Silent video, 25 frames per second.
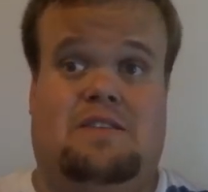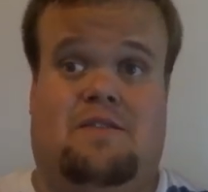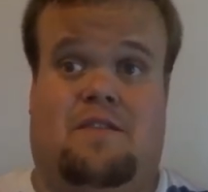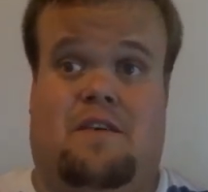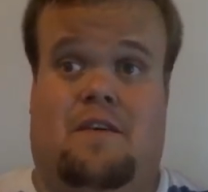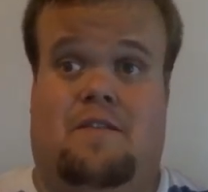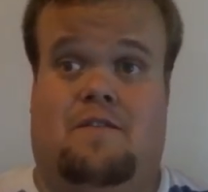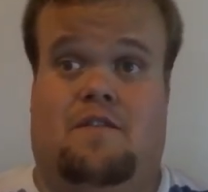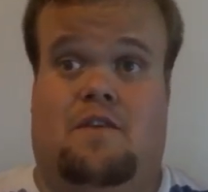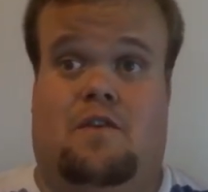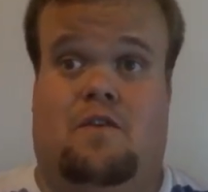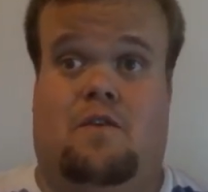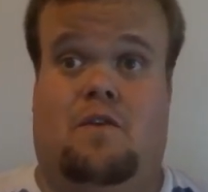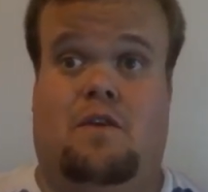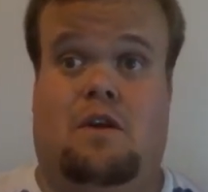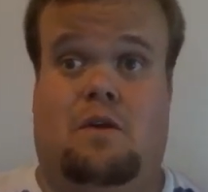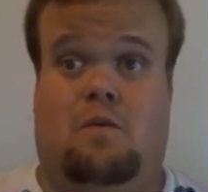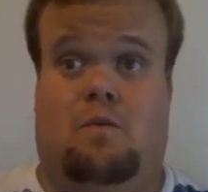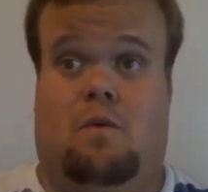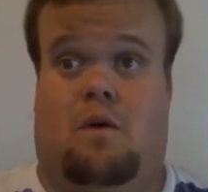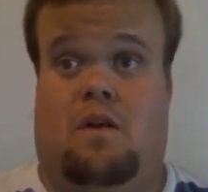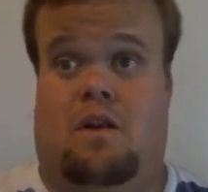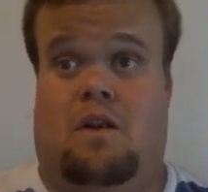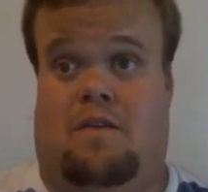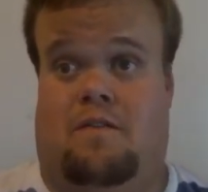If I have to look
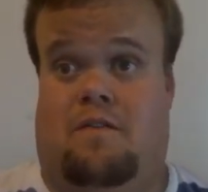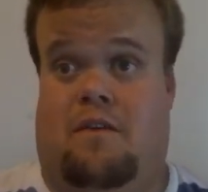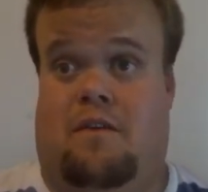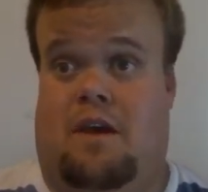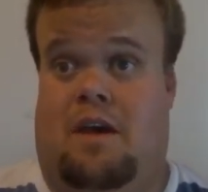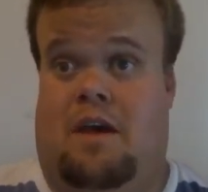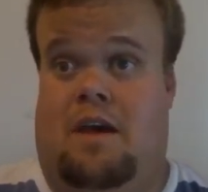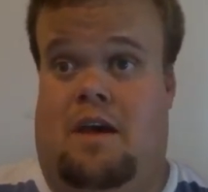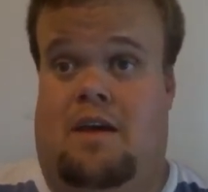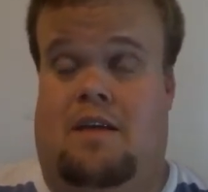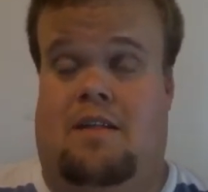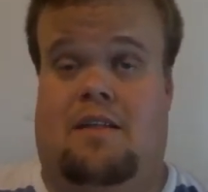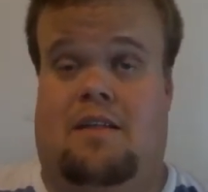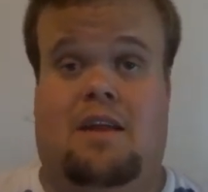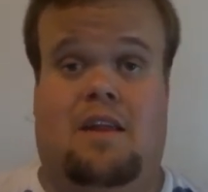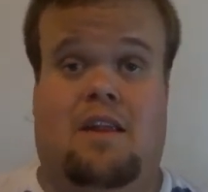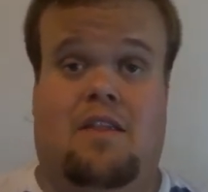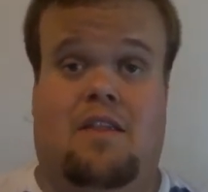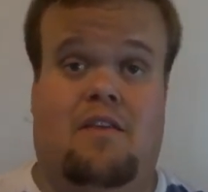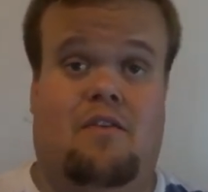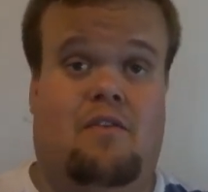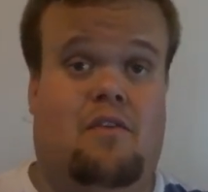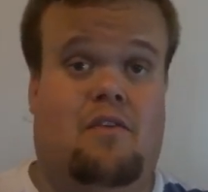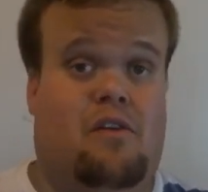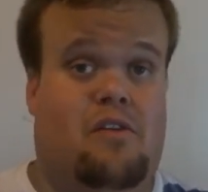at what I've seen
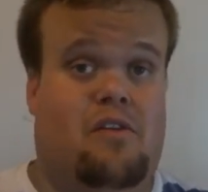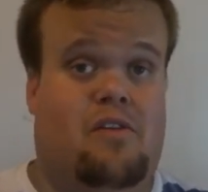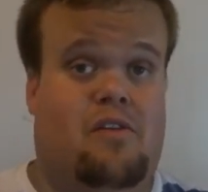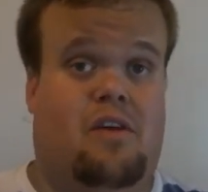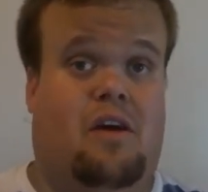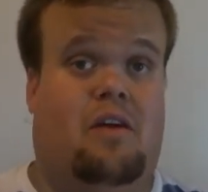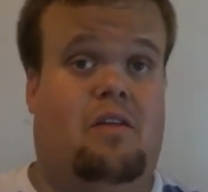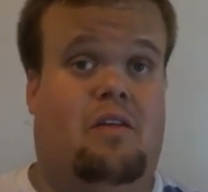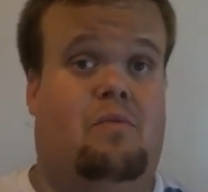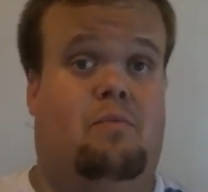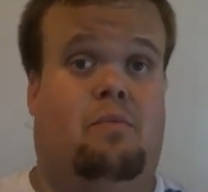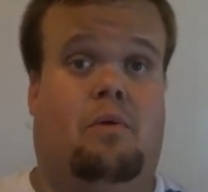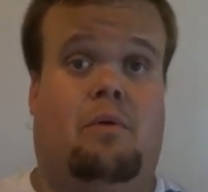in the results,